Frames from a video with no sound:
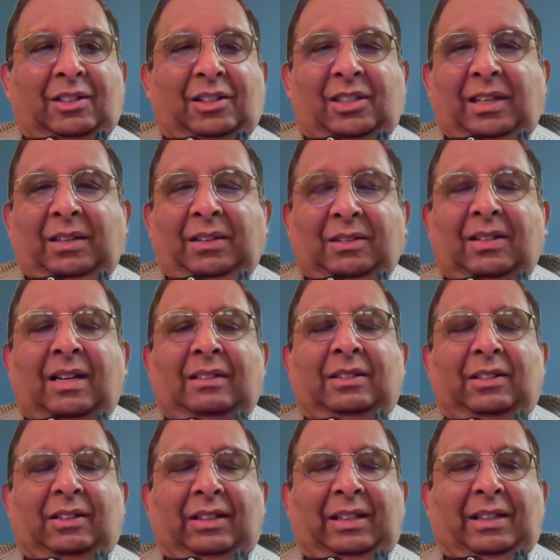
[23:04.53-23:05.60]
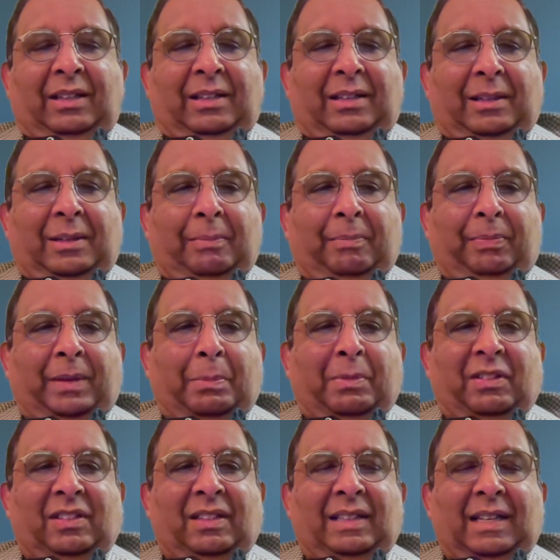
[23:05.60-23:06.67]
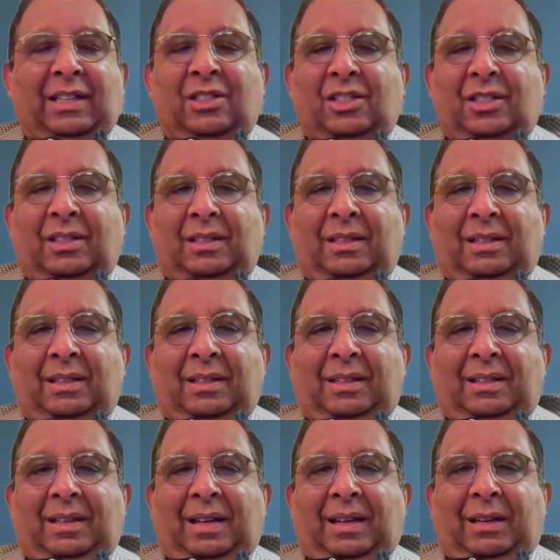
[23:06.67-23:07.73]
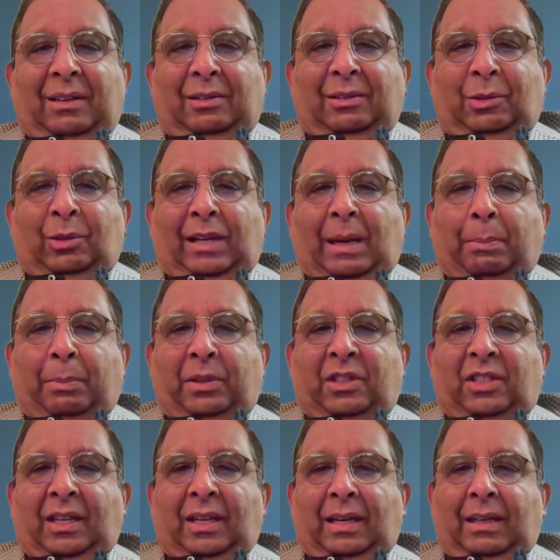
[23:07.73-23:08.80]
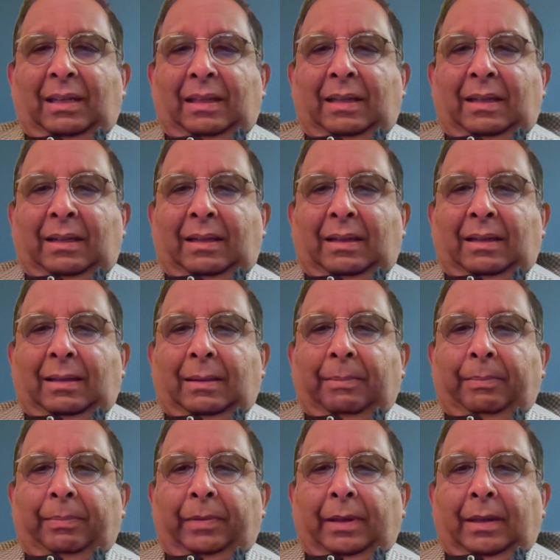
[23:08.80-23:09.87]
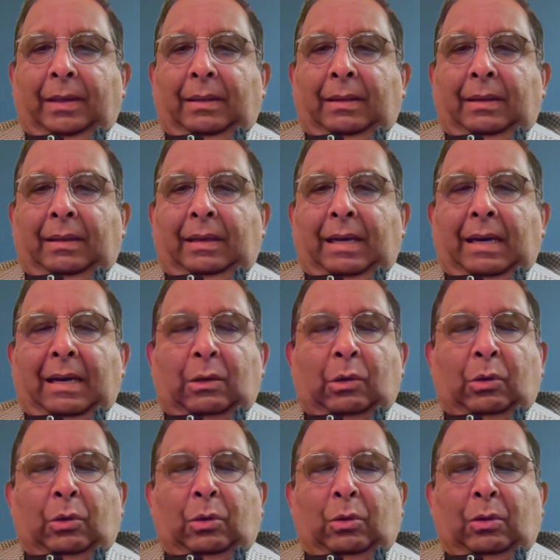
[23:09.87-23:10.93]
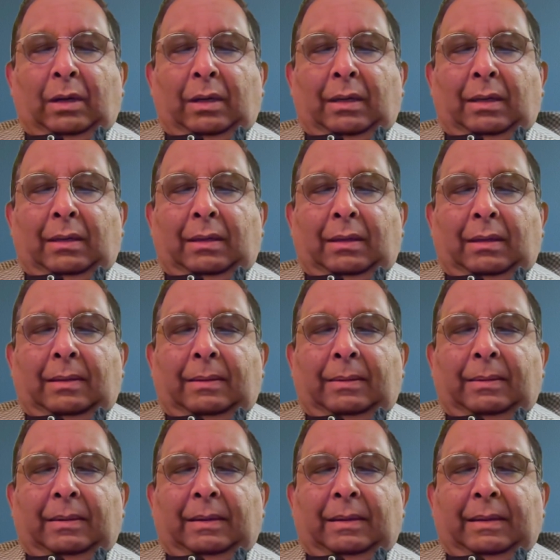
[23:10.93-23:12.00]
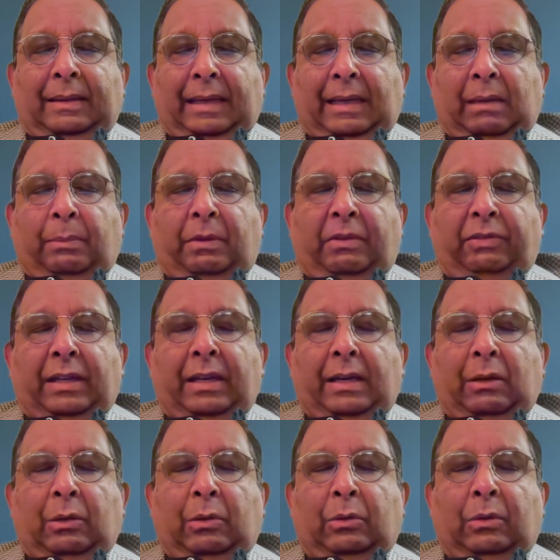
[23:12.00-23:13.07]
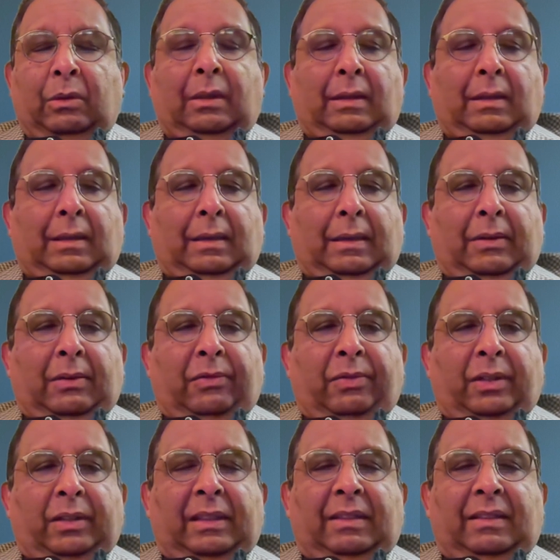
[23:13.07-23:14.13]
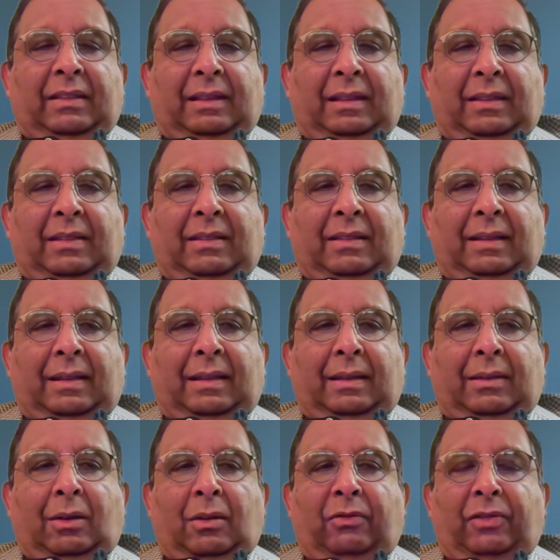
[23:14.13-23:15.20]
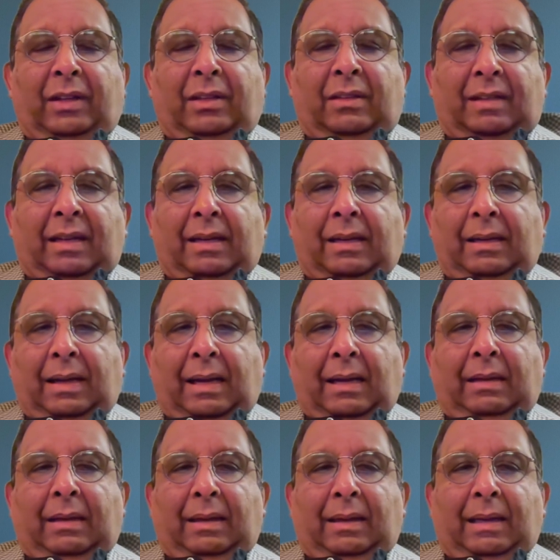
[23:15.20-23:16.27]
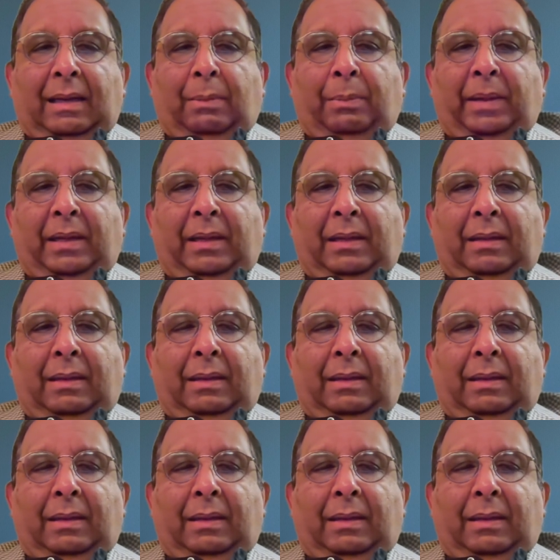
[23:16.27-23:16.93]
introductory presentation, and truly appreciate the ERO, the help of ERO for this conference and helping,